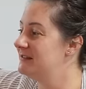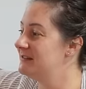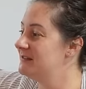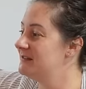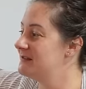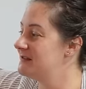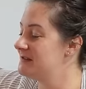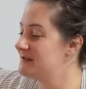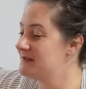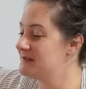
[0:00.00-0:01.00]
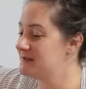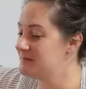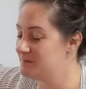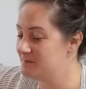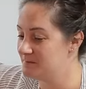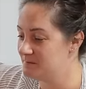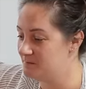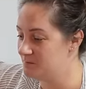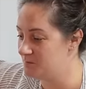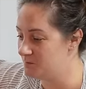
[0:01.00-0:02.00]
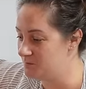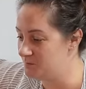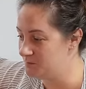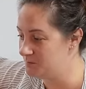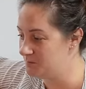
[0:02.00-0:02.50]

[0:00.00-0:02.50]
No words are spoken by the person on screen.